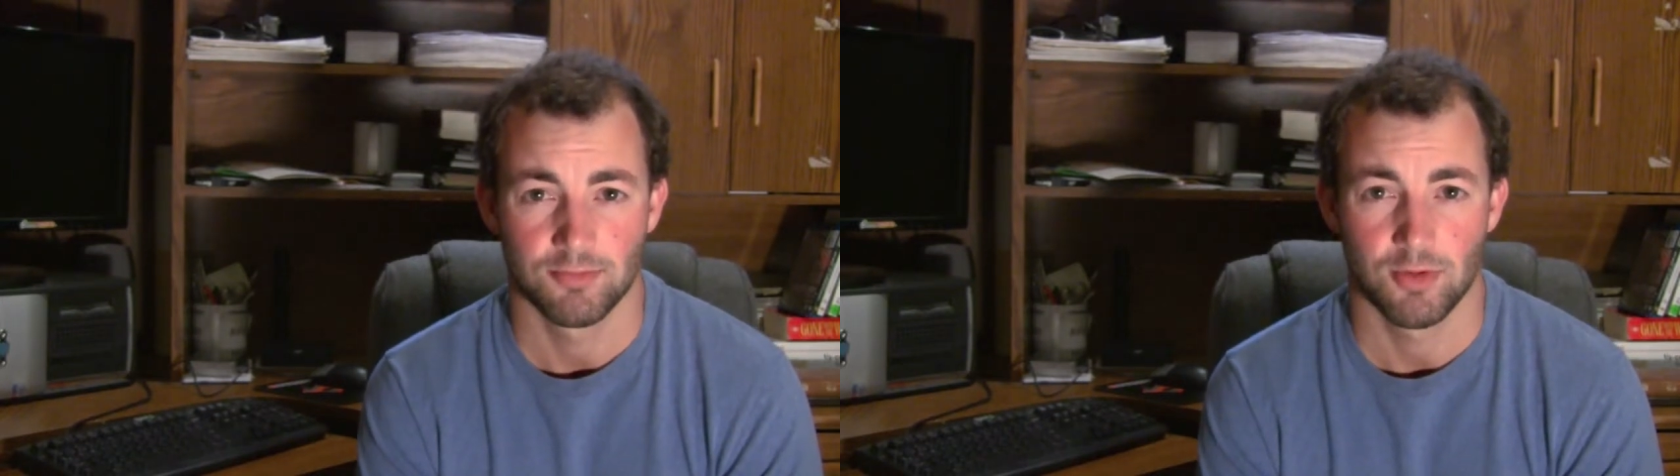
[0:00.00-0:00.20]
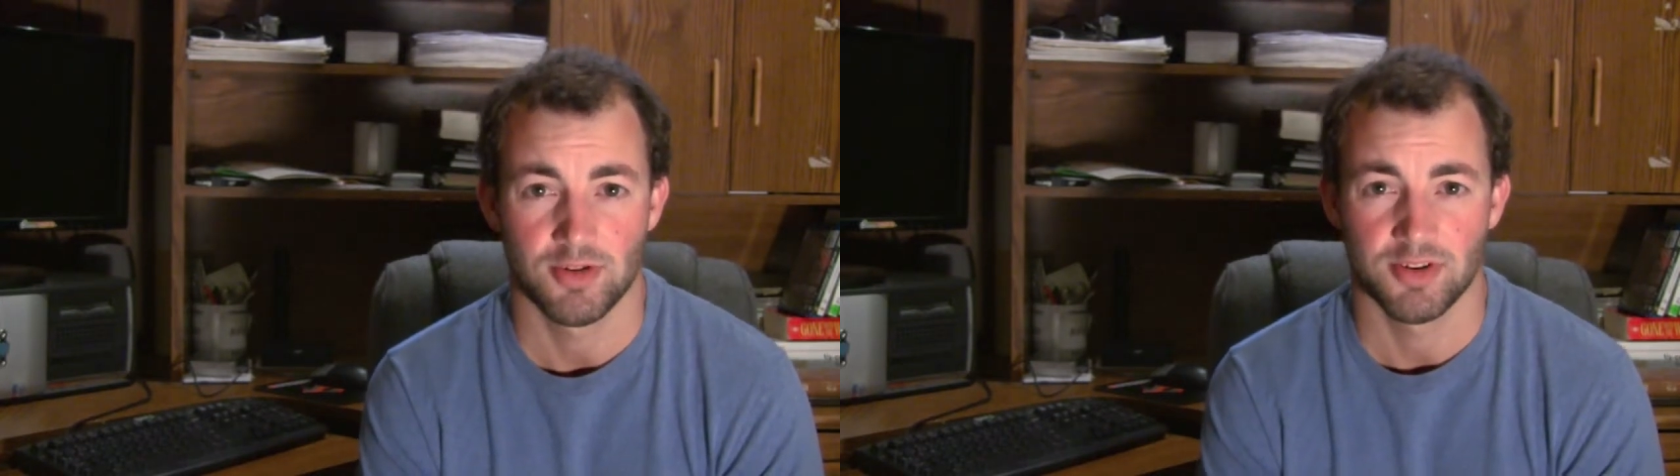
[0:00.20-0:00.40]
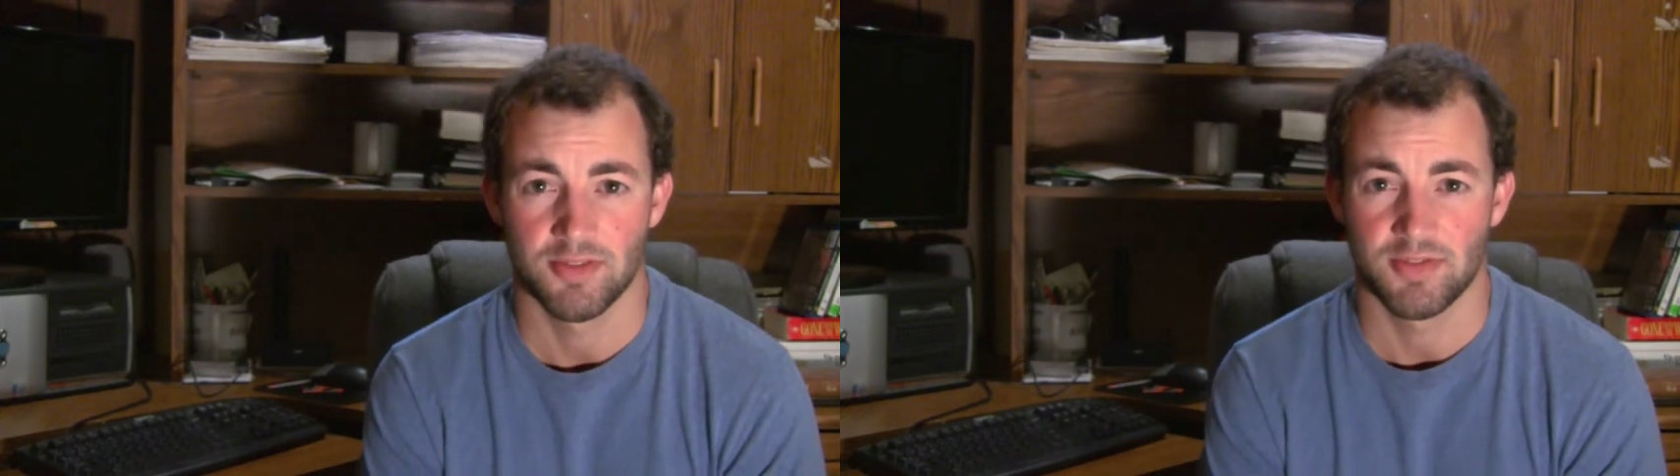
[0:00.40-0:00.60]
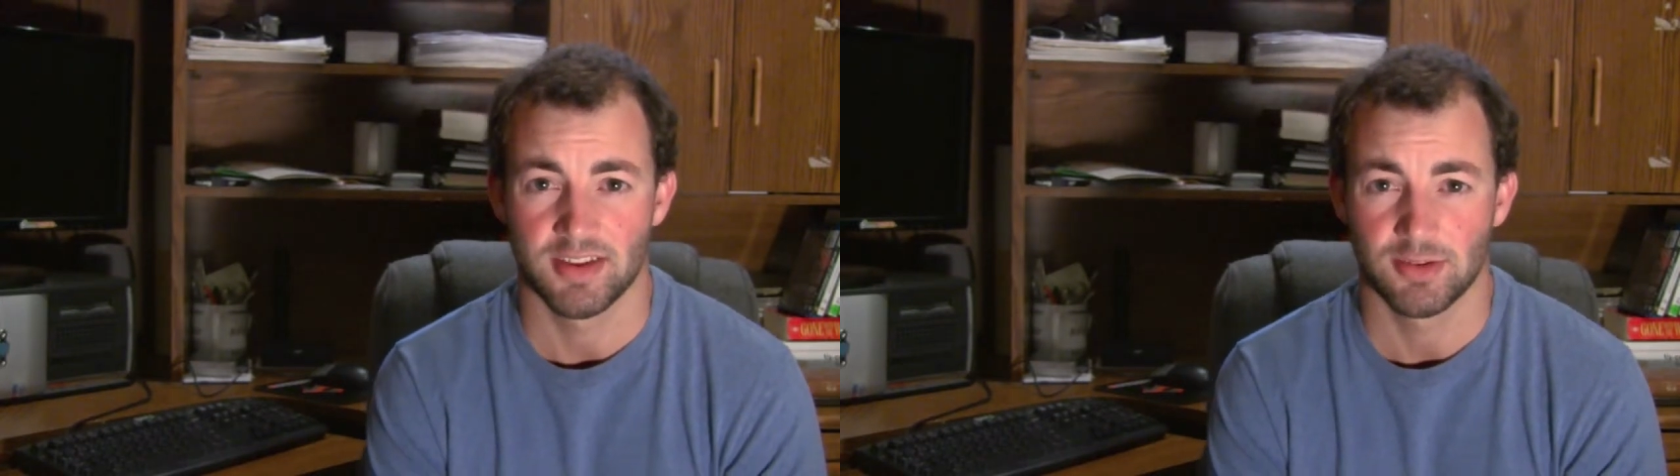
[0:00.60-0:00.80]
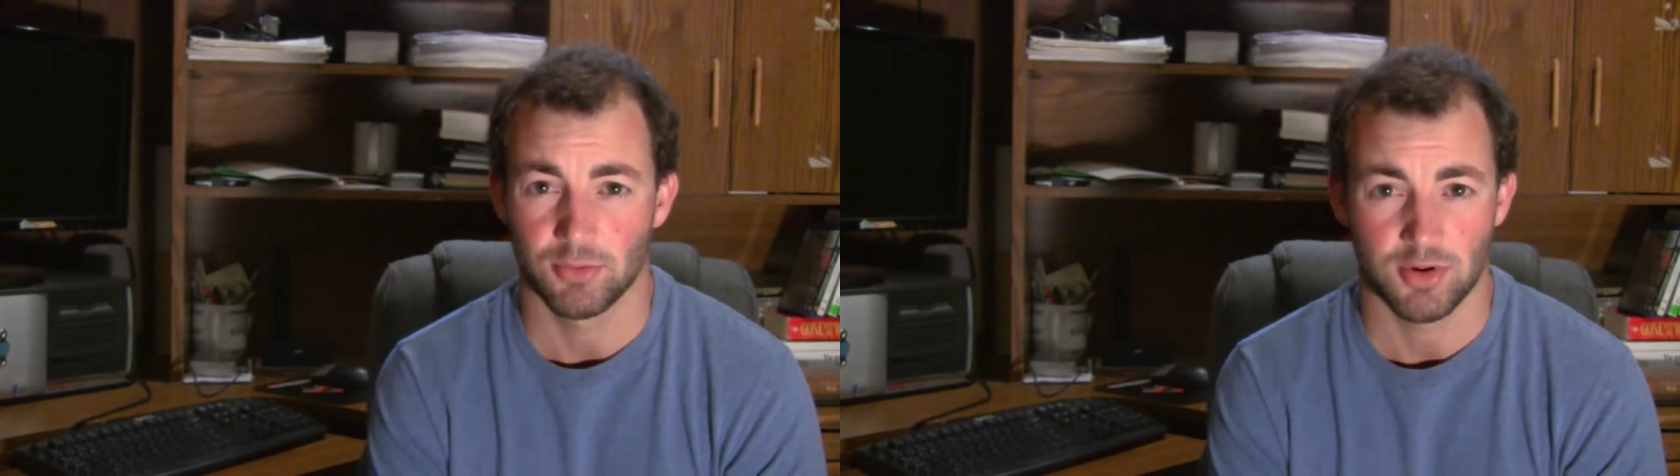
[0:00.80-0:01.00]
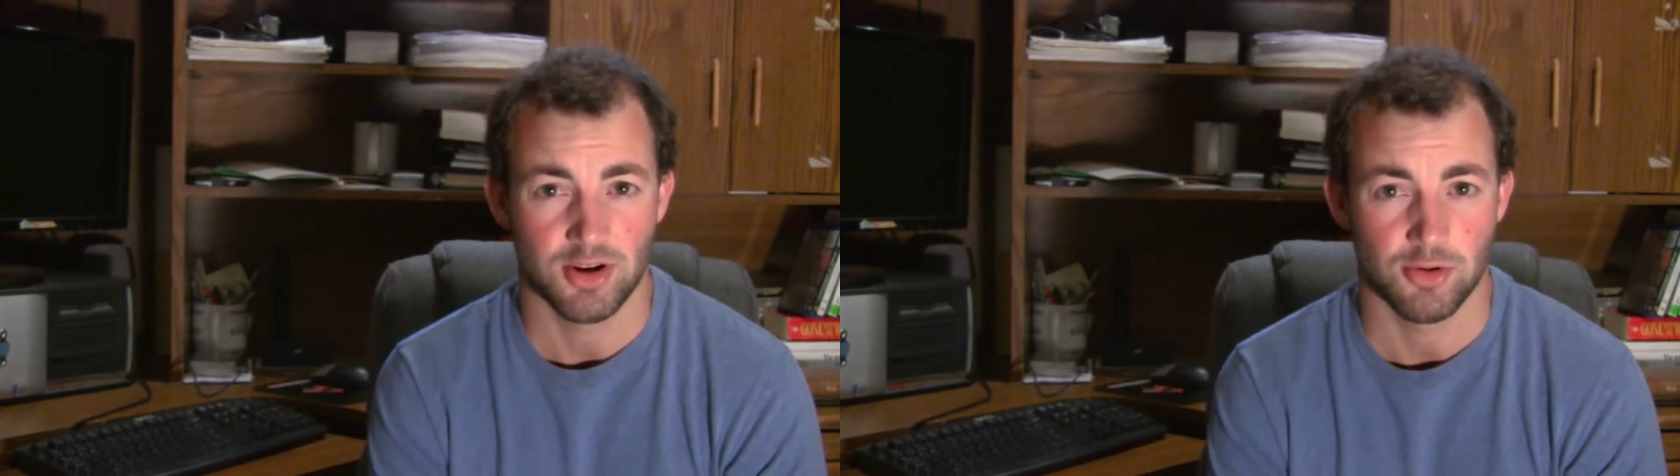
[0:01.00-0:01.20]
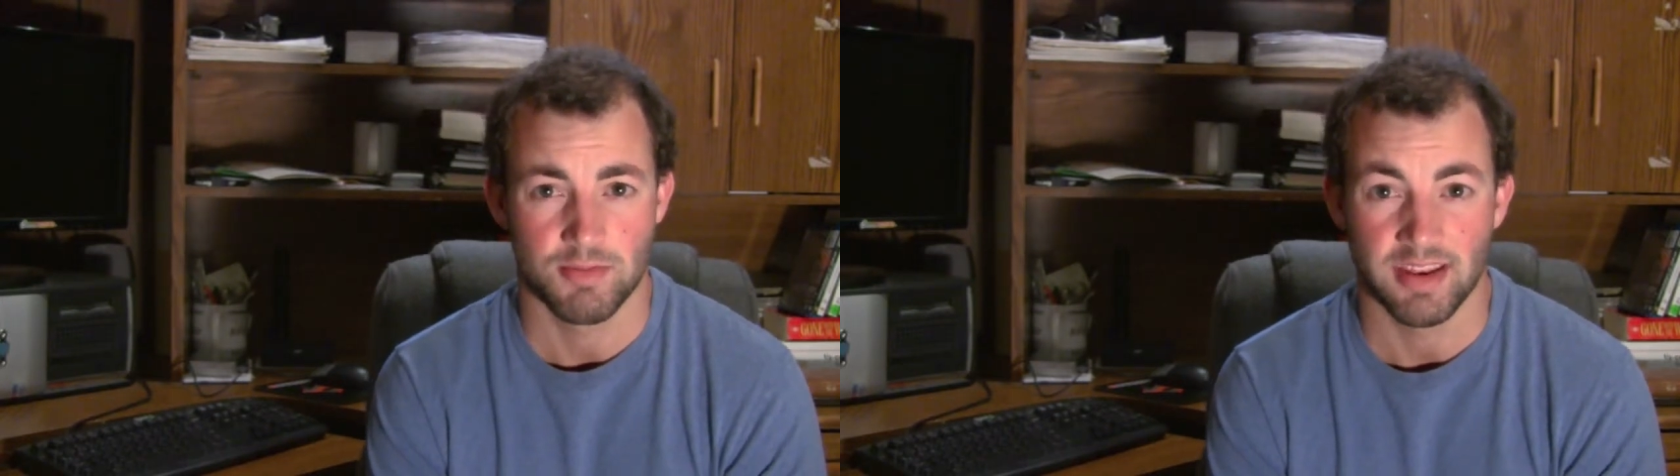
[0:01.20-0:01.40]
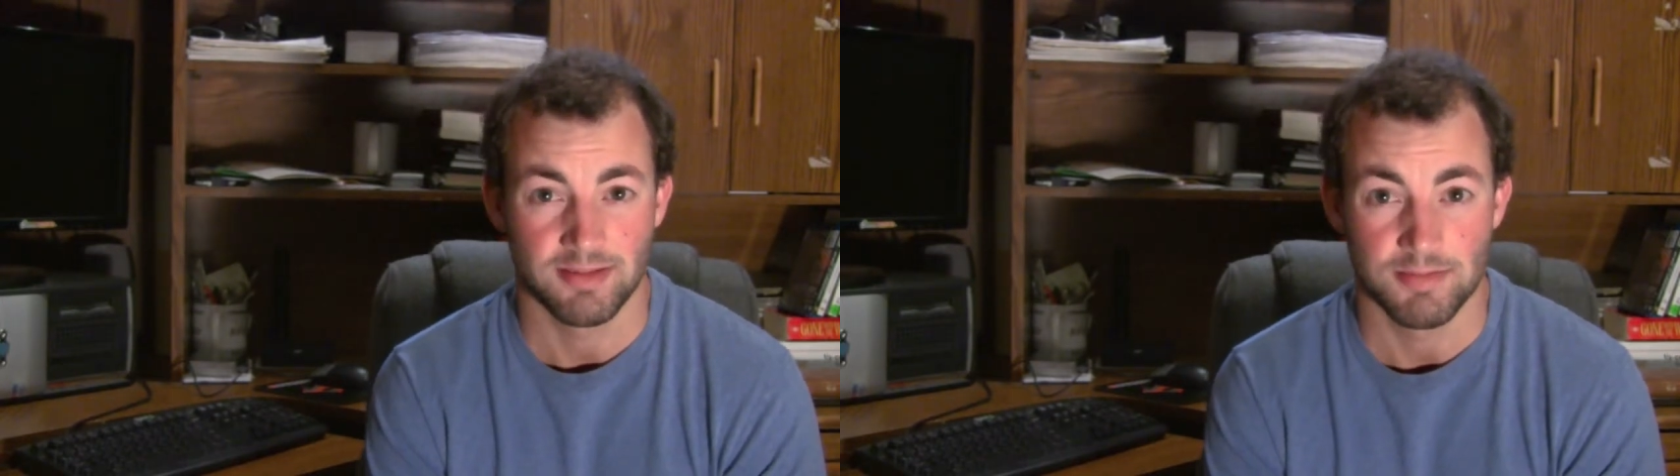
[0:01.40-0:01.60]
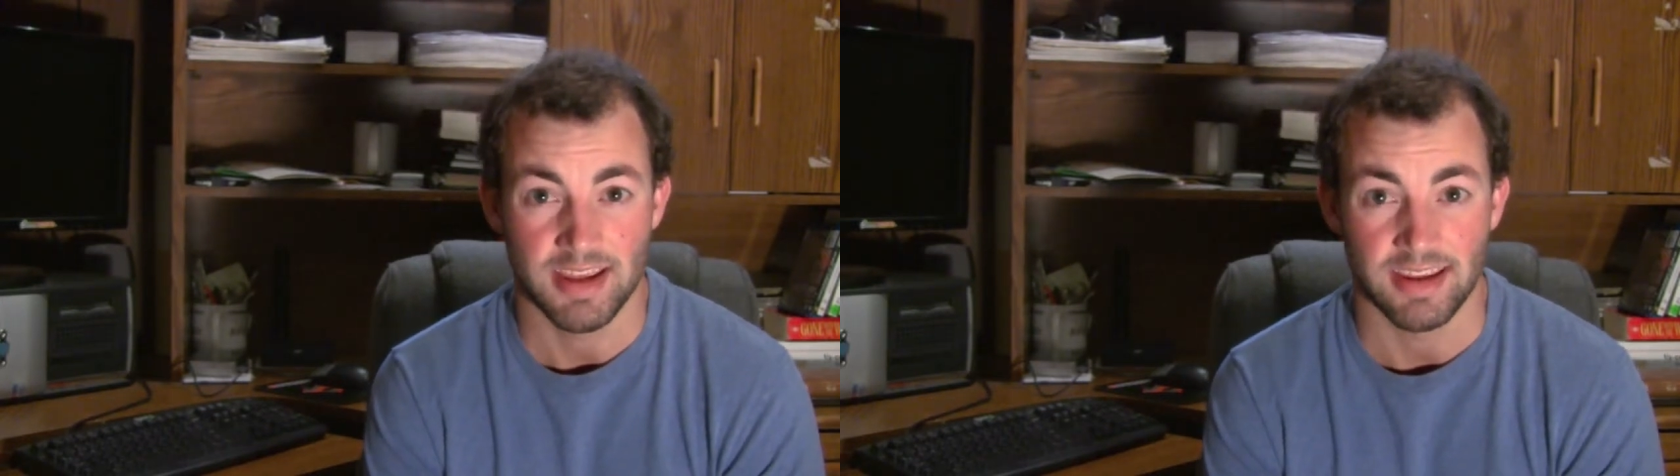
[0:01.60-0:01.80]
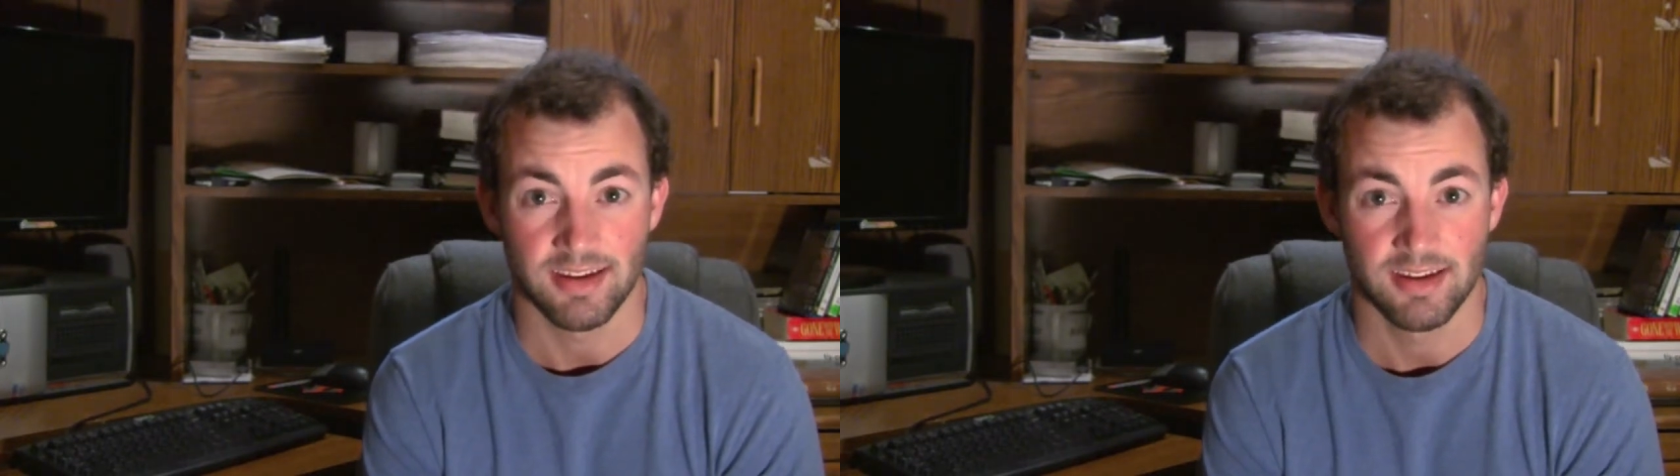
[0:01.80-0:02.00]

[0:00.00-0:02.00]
wondering if this is where you were meant to be.